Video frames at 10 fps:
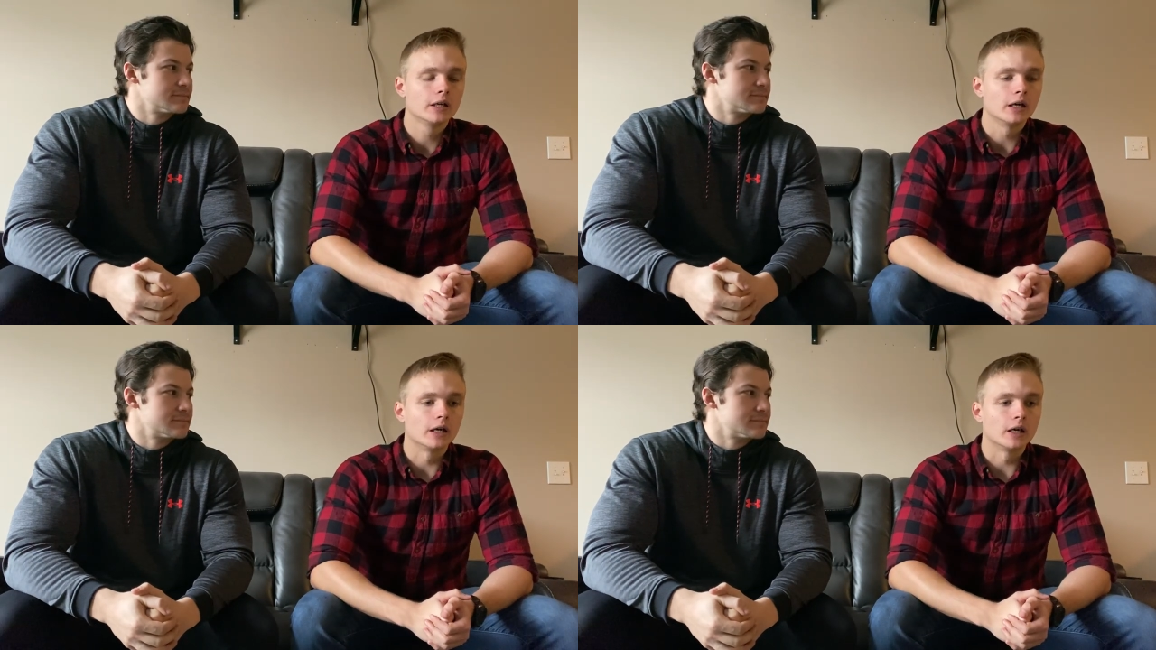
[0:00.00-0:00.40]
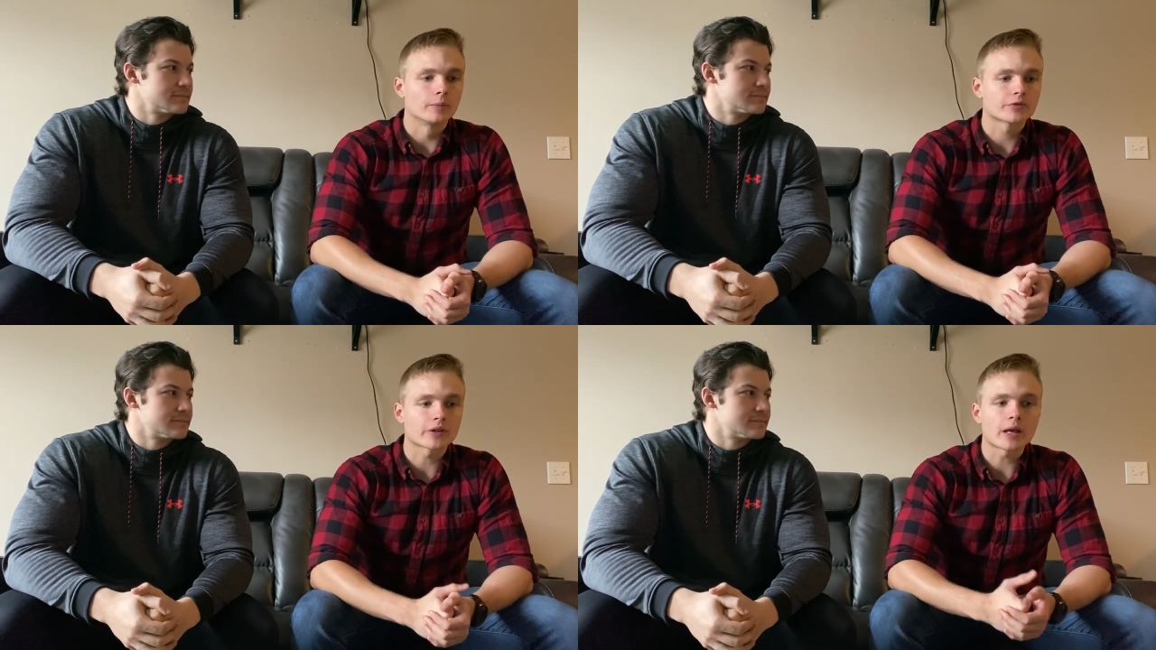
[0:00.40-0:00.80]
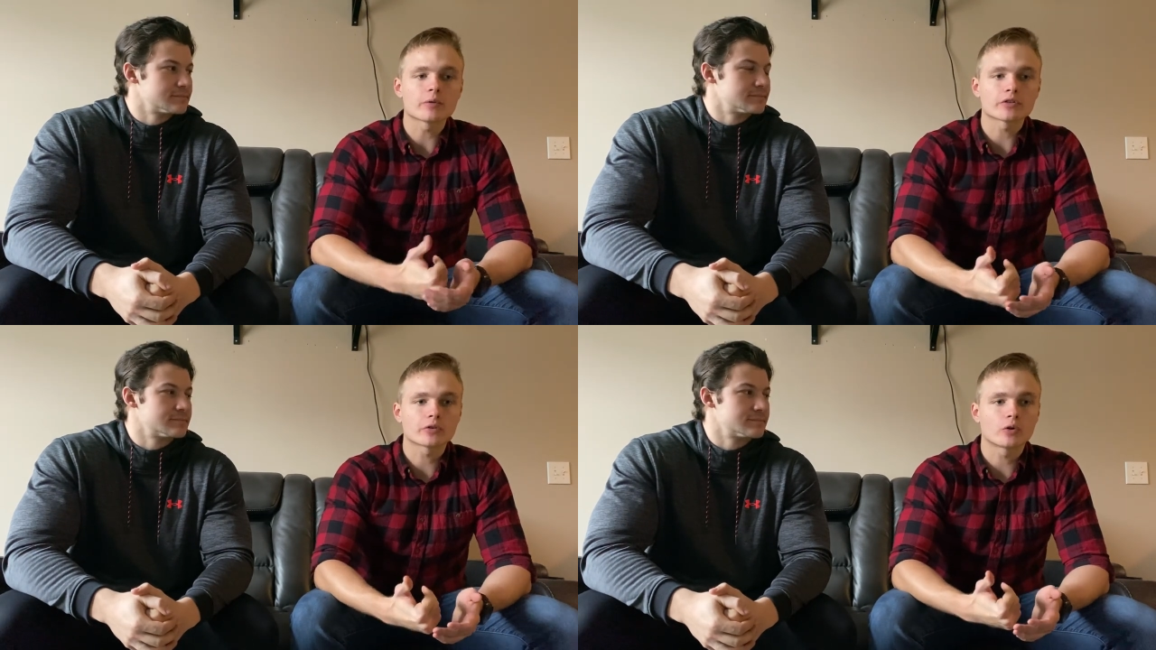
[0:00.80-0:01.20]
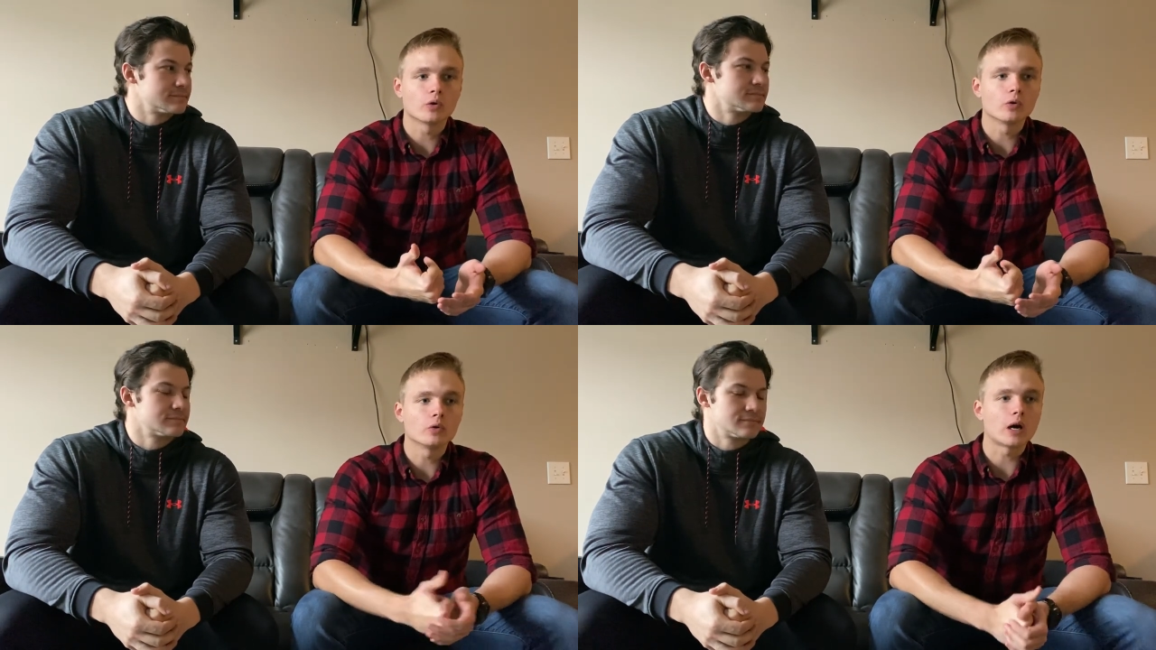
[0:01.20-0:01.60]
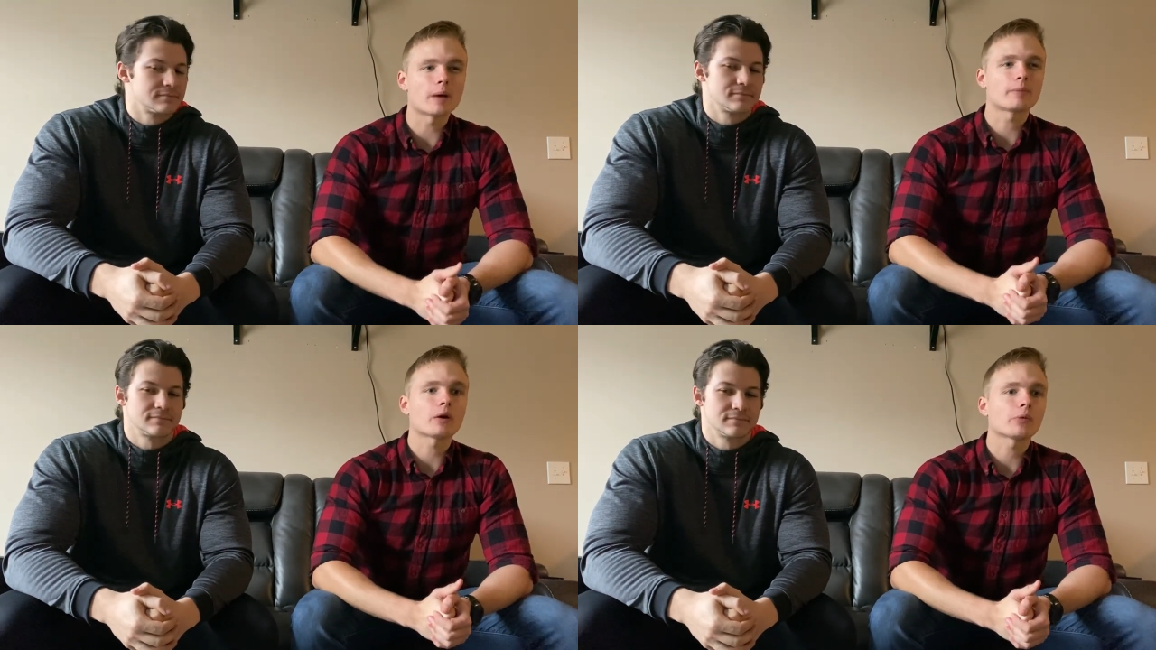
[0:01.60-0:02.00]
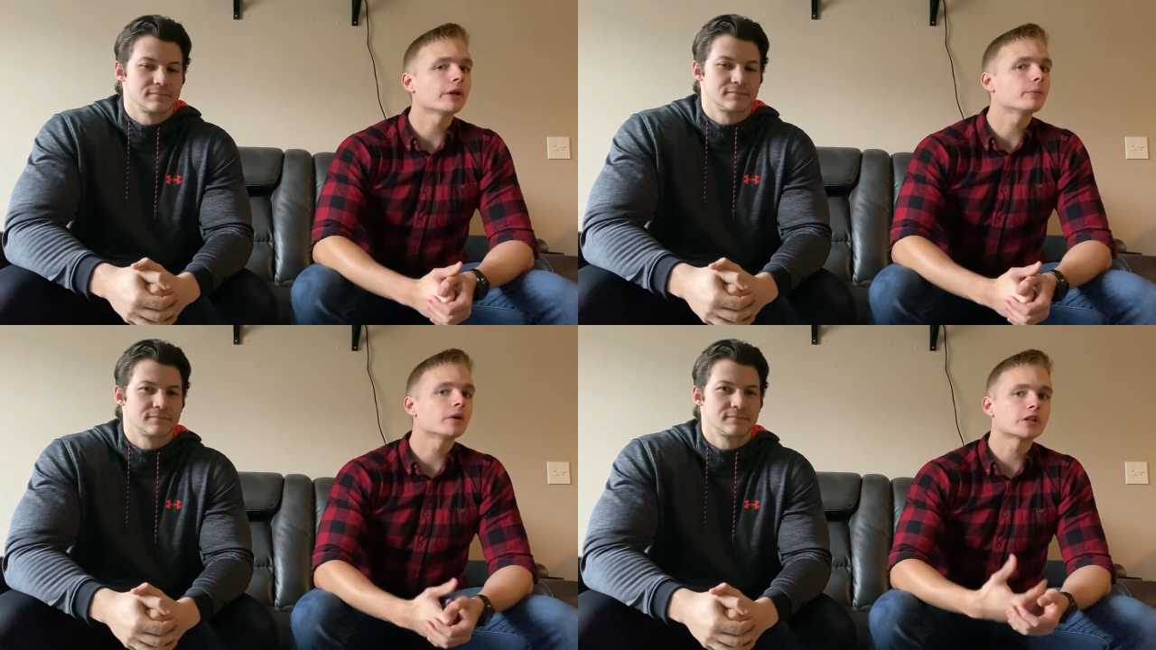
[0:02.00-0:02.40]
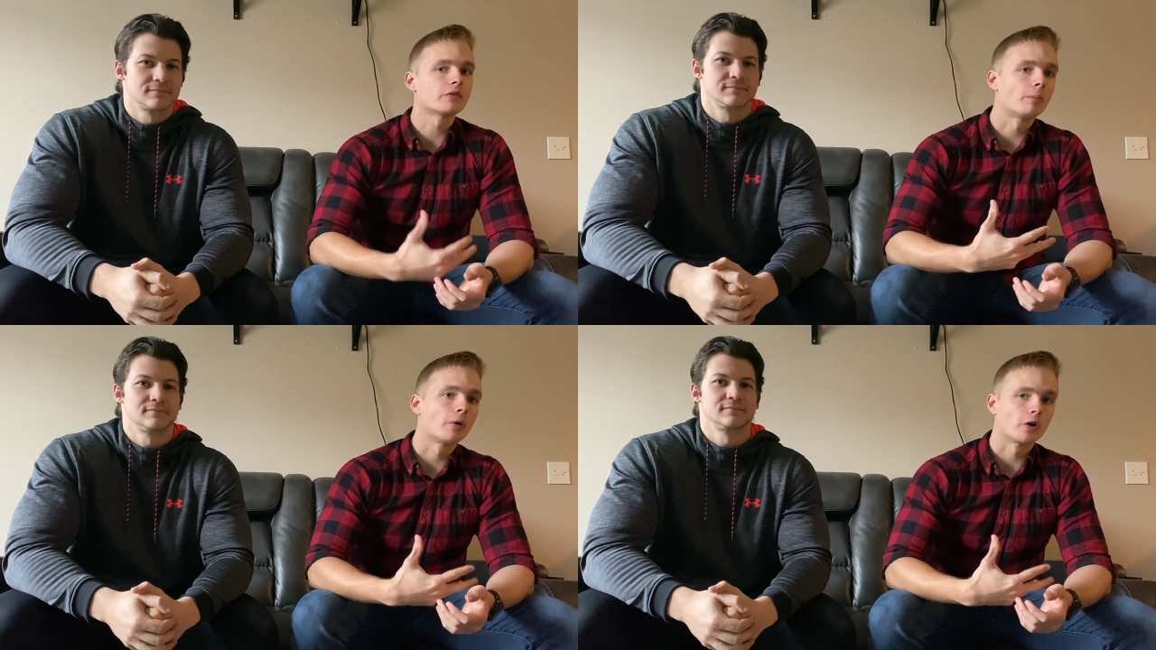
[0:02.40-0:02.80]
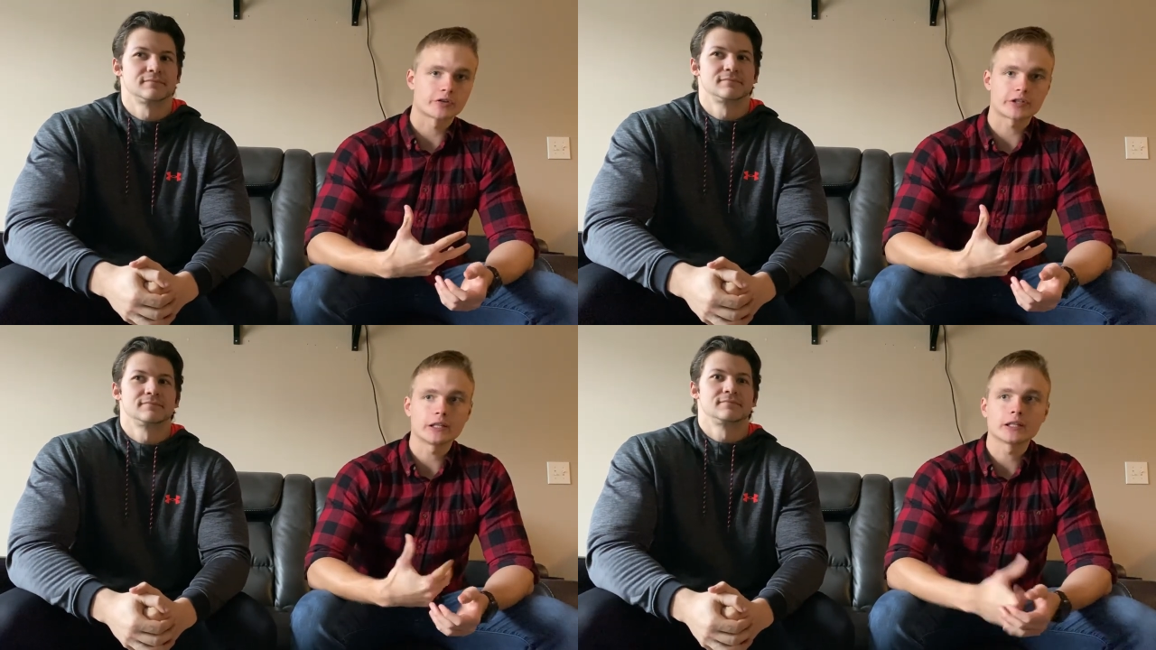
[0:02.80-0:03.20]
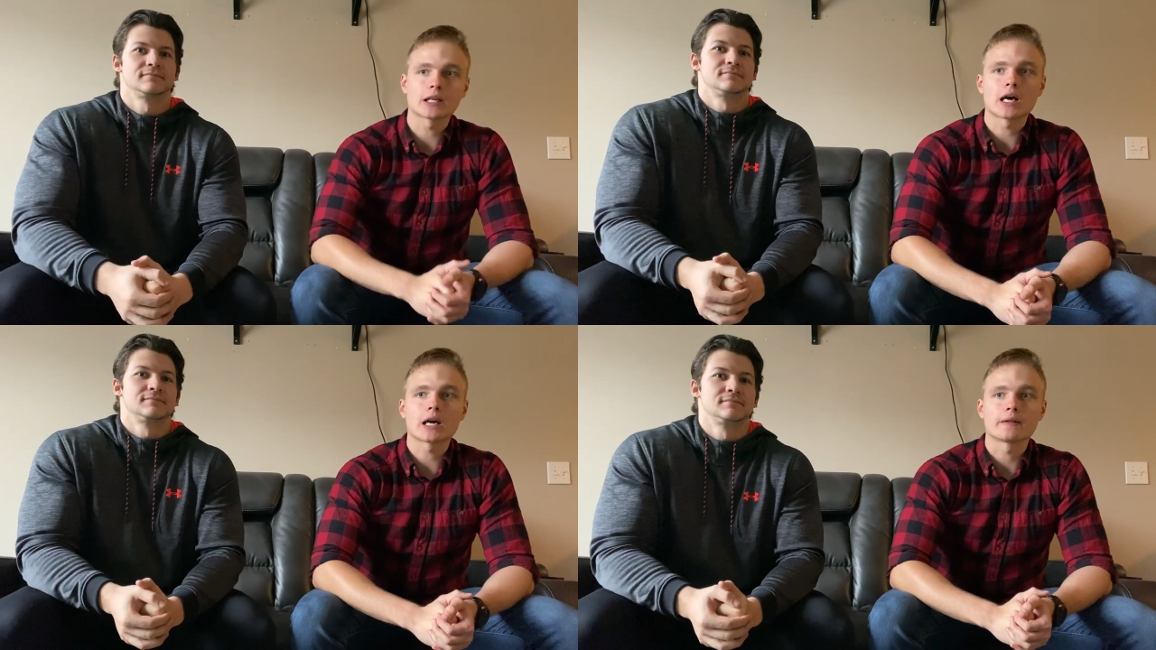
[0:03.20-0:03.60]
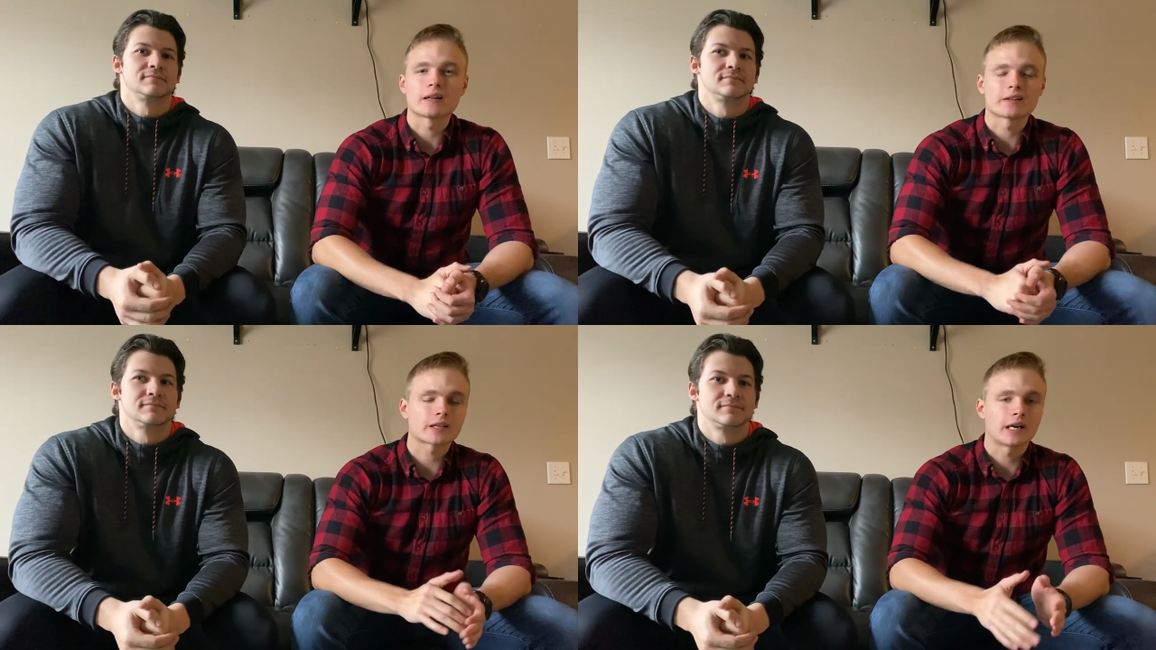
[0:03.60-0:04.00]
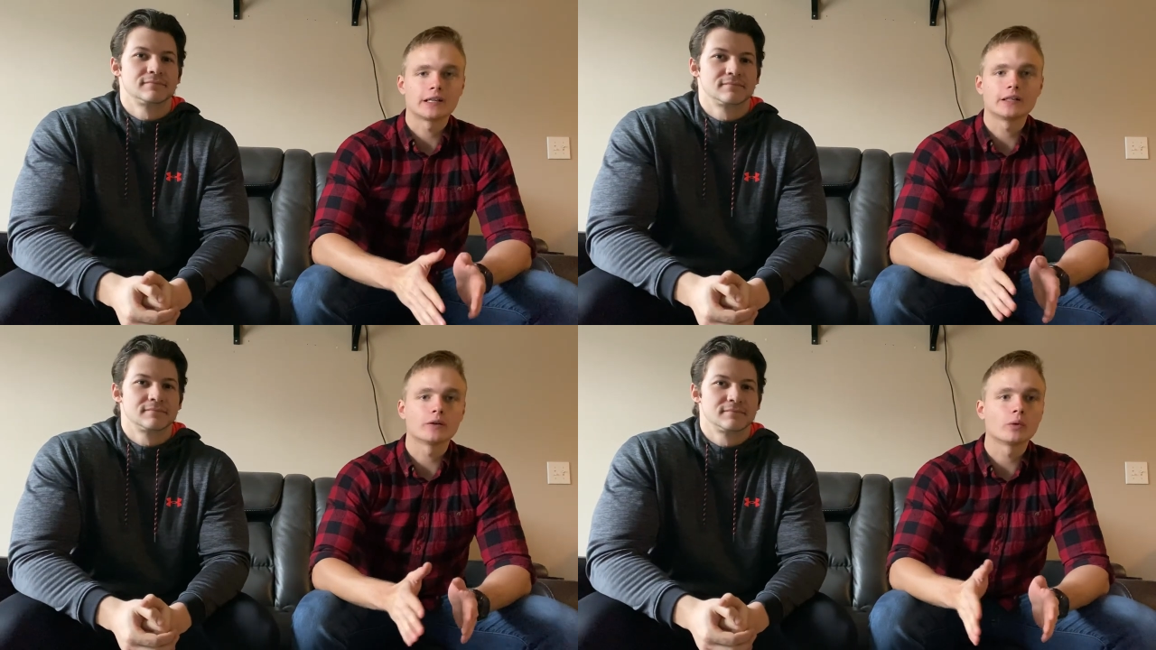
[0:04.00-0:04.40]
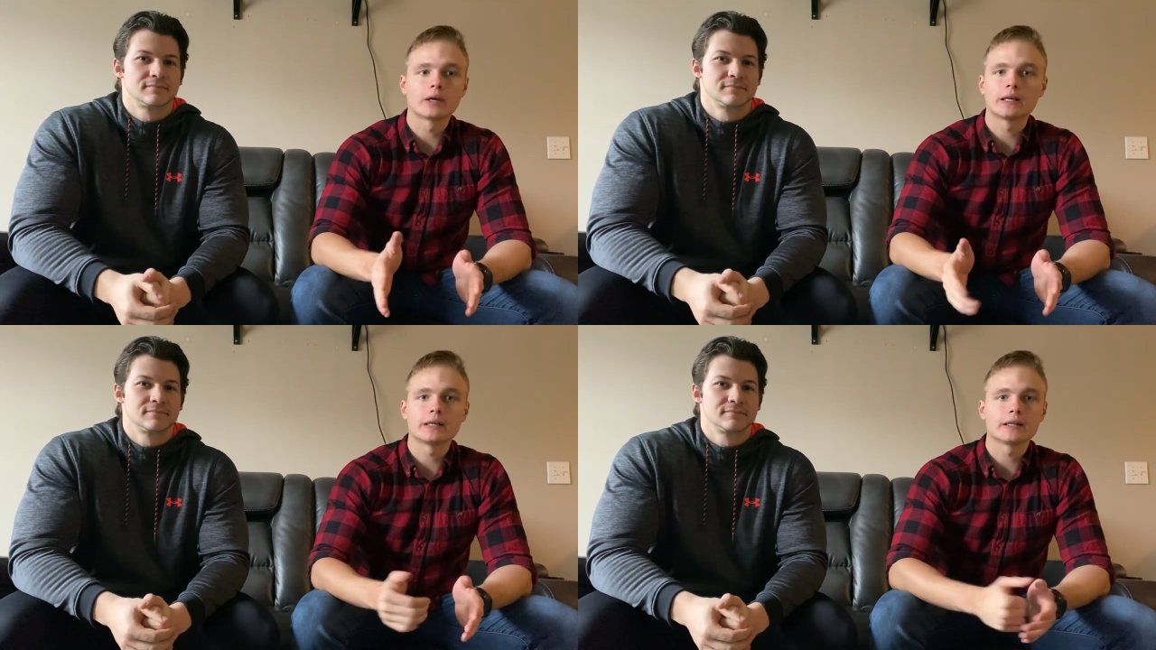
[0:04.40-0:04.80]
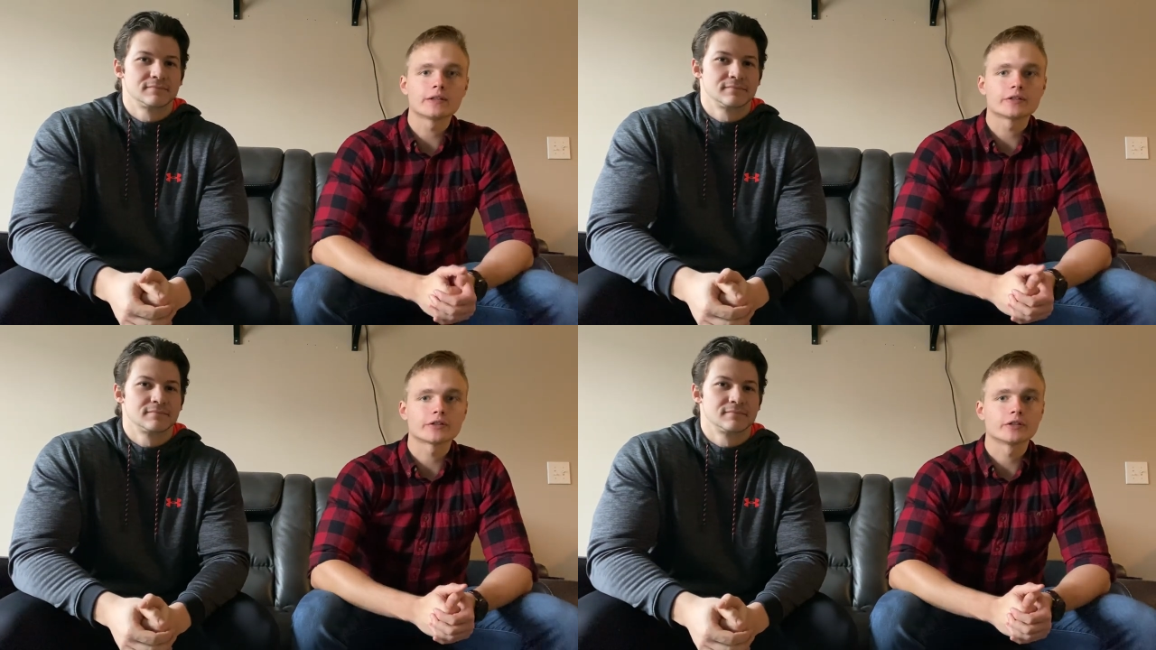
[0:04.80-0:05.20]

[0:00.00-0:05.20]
Speaker 1: Um, so that was cool. I'm not really much of a bar scene guy, and that's kind of what it is.